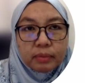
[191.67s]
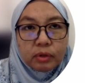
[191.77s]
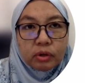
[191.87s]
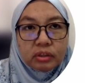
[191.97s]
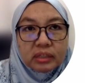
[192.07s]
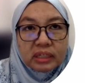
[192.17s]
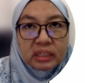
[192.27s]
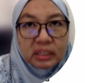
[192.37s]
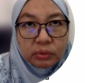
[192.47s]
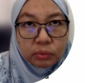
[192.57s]

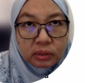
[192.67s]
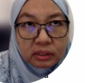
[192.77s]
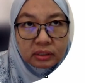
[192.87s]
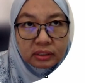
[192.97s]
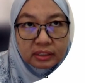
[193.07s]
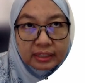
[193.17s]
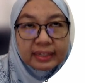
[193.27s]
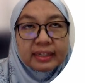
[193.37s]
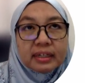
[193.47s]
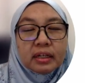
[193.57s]

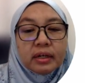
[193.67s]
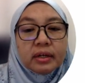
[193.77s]
continuously